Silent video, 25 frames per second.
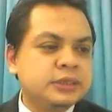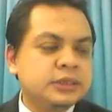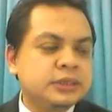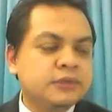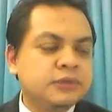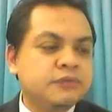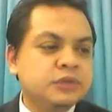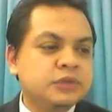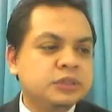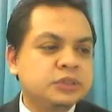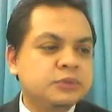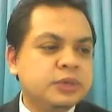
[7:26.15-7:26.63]

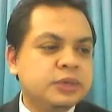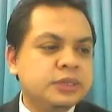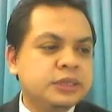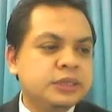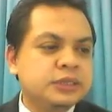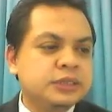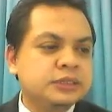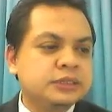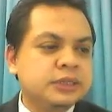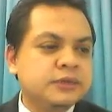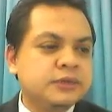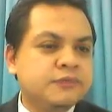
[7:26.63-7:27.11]
The first one
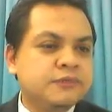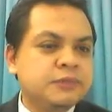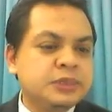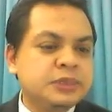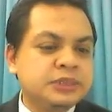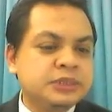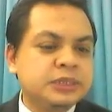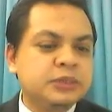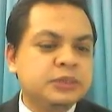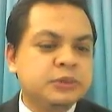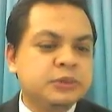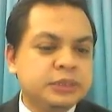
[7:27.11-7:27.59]
is
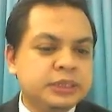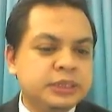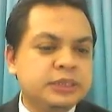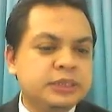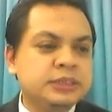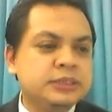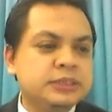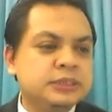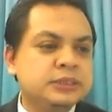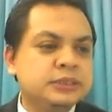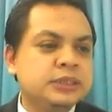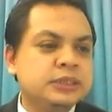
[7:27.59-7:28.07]
PC
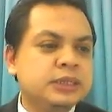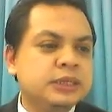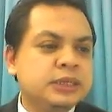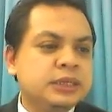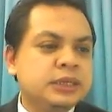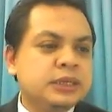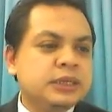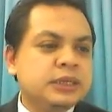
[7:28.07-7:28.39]
loadings.